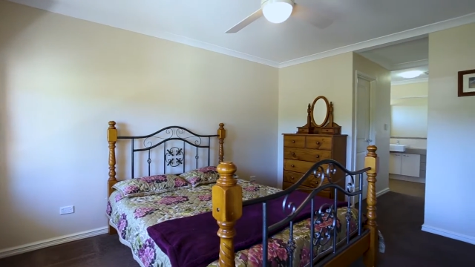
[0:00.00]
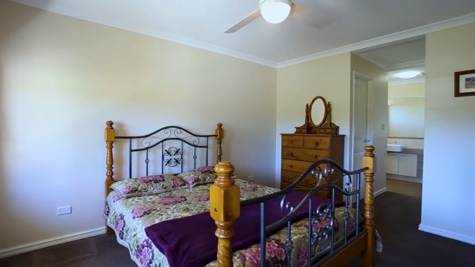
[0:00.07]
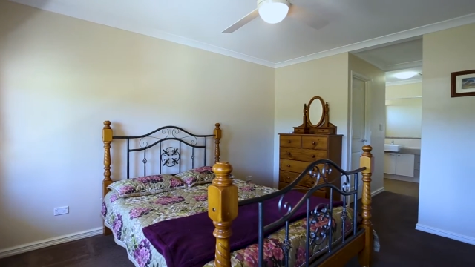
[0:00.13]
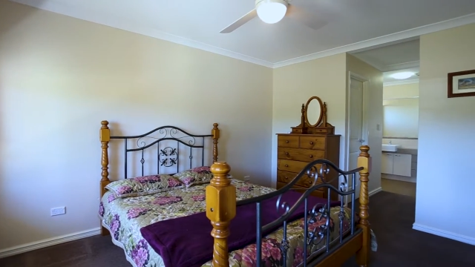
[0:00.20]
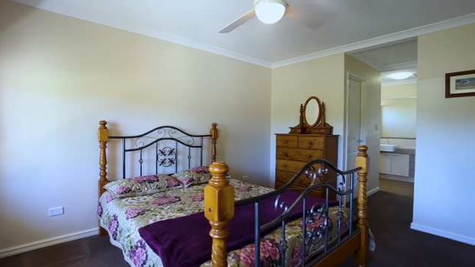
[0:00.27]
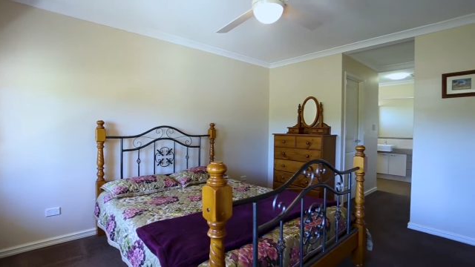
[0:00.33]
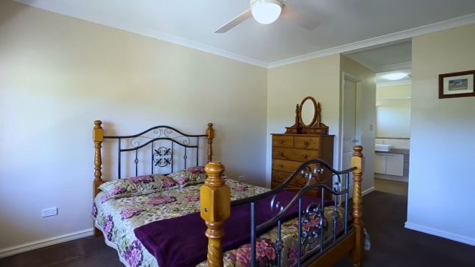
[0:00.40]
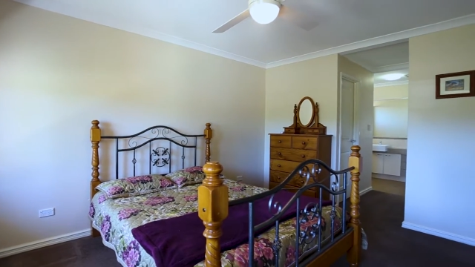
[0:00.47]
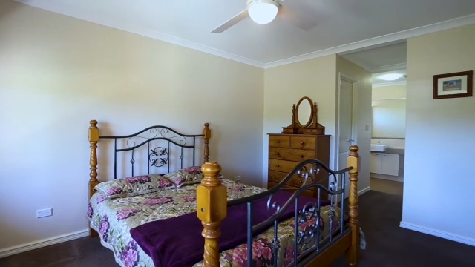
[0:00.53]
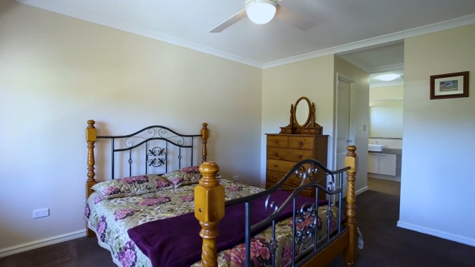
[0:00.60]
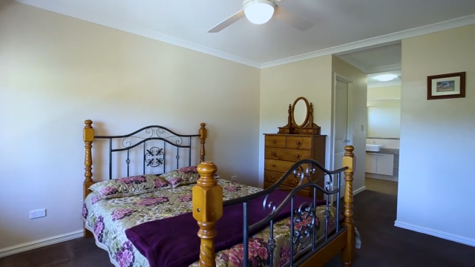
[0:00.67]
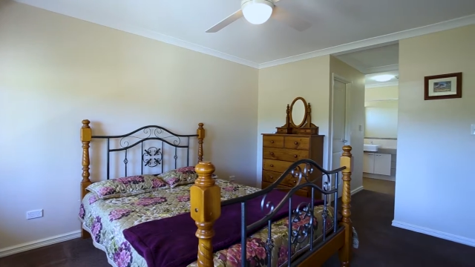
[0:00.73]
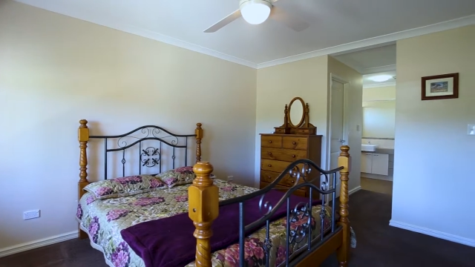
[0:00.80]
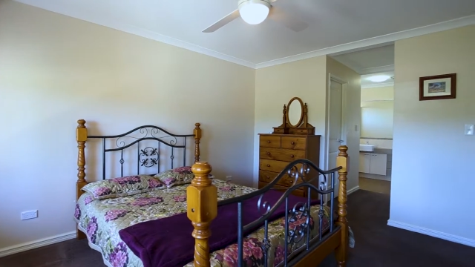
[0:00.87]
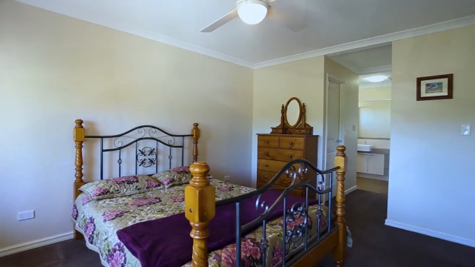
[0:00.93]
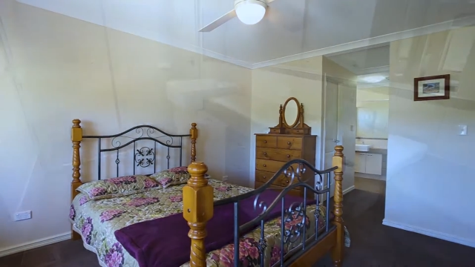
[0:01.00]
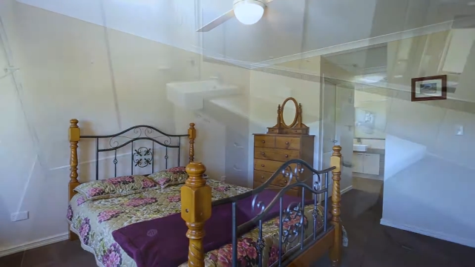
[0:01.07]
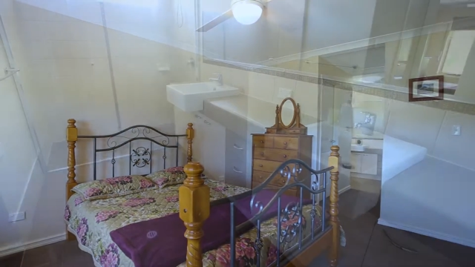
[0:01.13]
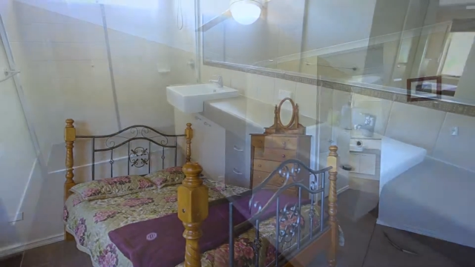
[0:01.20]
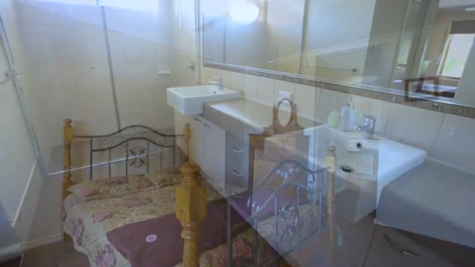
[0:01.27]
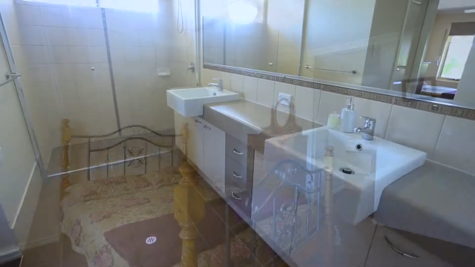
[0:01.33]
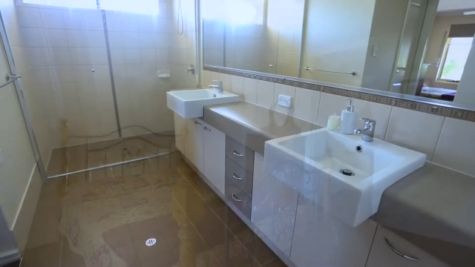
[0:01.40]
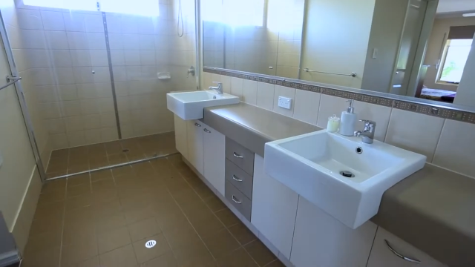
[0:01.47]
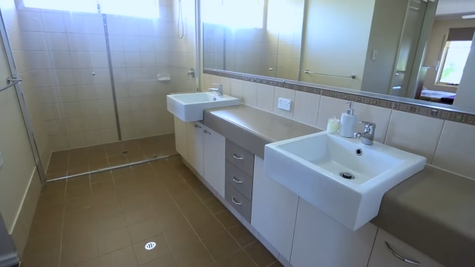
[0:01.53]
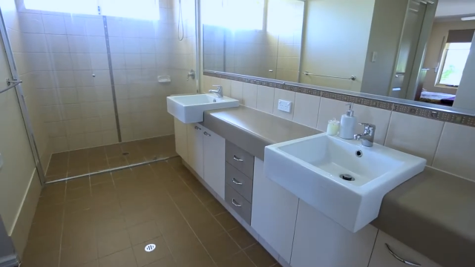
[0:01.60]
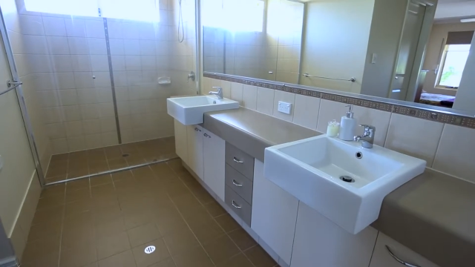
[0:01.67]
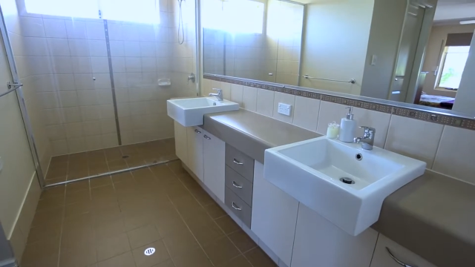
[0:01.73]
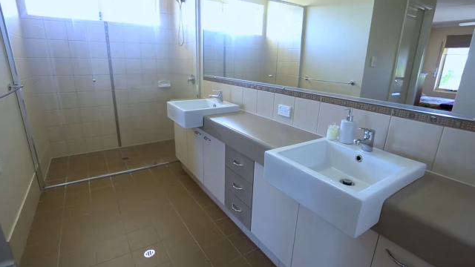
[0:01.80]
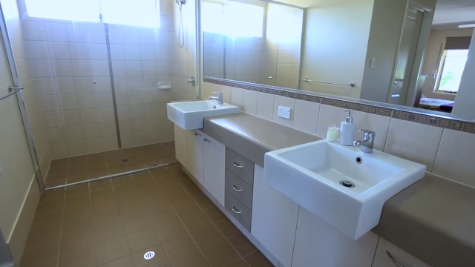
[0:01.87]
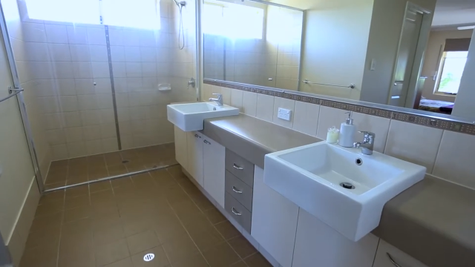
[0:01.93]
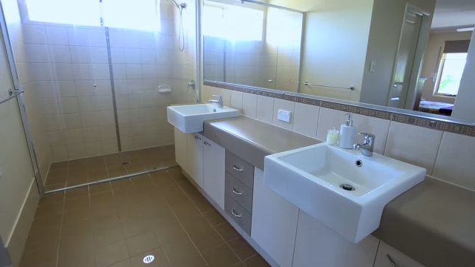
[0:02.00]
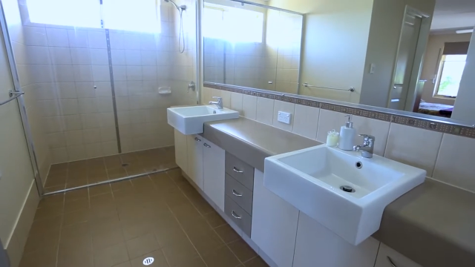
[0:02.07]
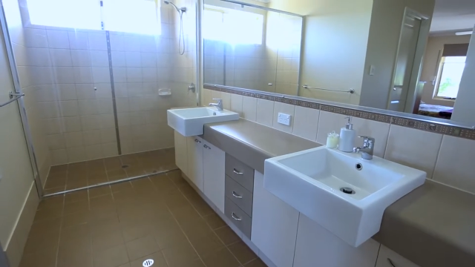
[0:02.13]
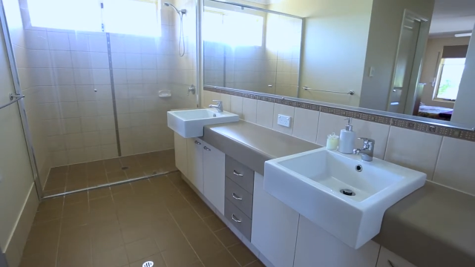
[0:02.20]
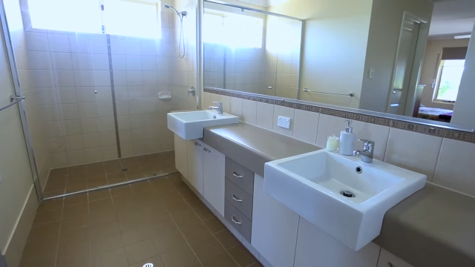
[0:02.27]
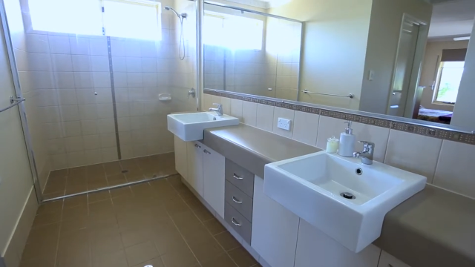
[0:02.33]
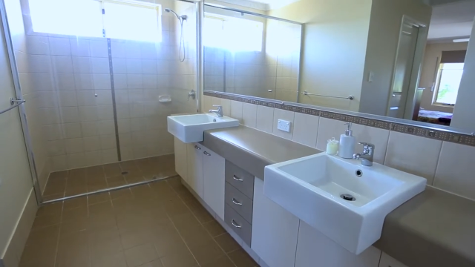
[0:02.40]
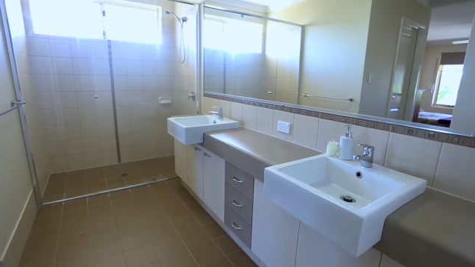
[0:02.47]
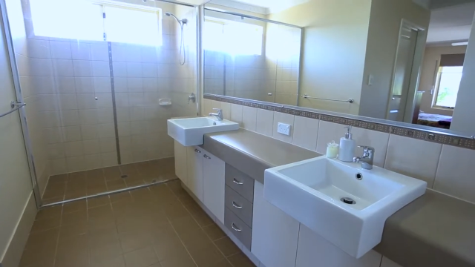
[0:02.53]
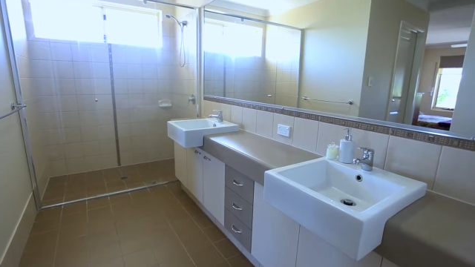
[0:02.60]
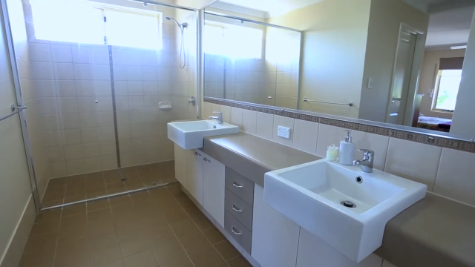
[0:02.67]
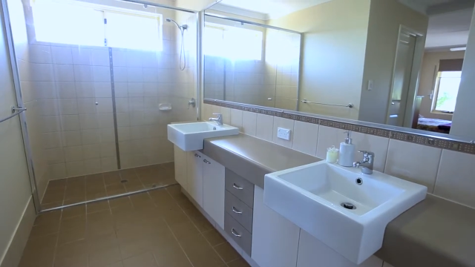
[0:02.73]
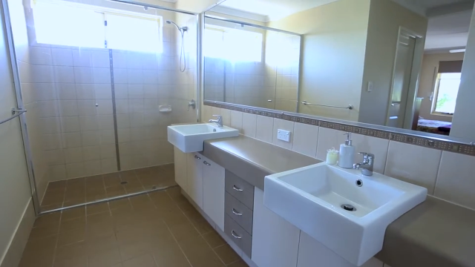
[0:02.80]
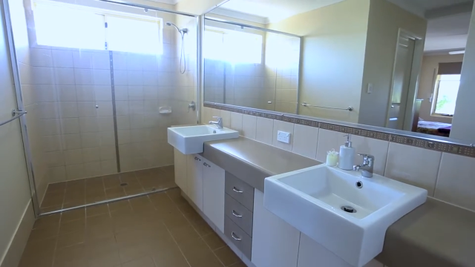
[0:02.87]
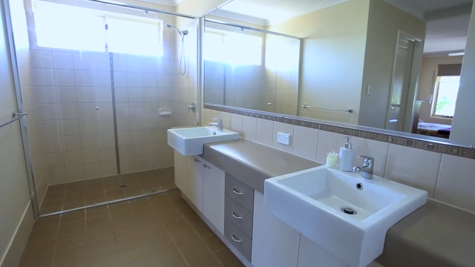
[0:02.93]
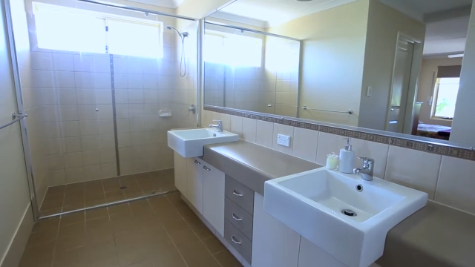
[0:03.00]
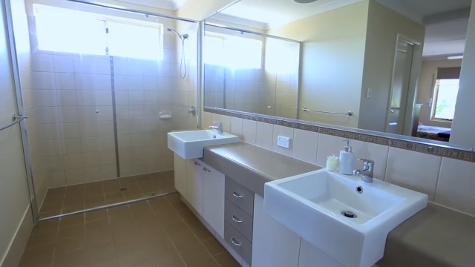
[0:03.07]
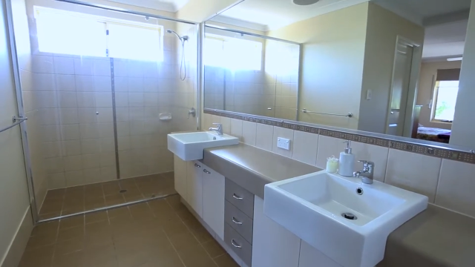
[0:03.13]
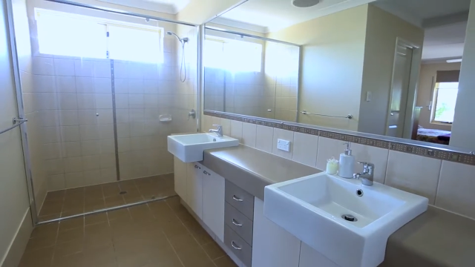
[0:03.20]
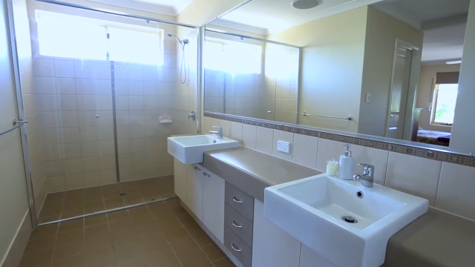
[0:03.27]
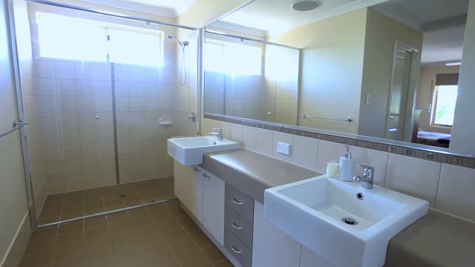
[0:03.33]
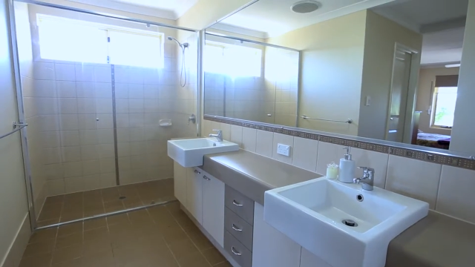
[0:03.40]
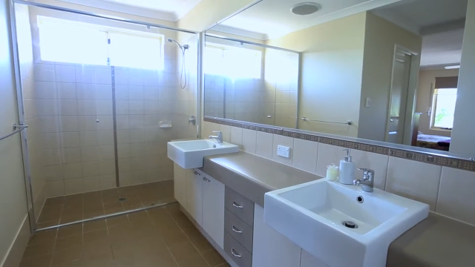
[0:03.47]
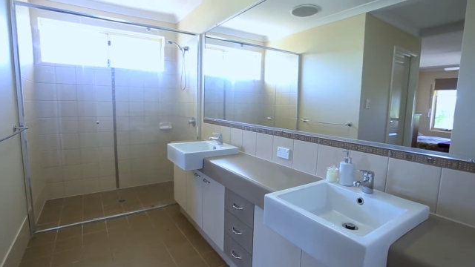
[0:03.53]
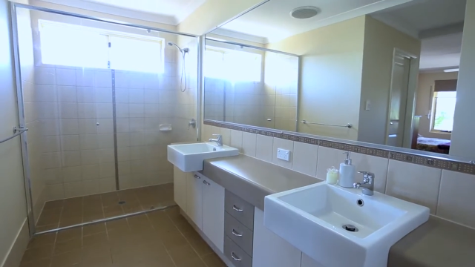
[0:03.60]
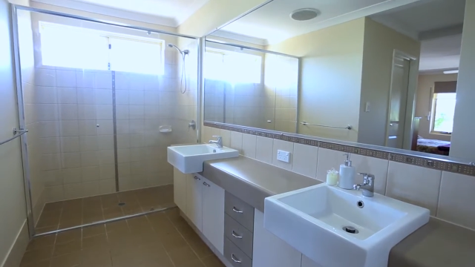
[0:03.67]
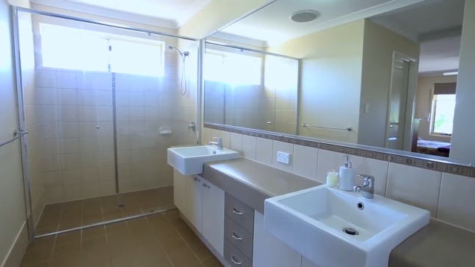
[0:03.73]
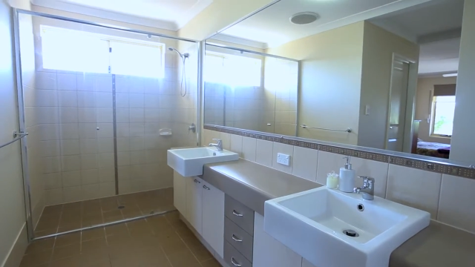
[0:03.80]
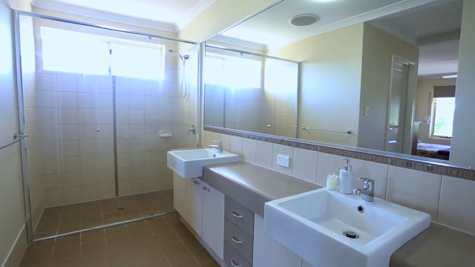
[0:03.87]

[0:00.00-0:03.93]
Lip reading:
No face is visible, so there are no lips to read.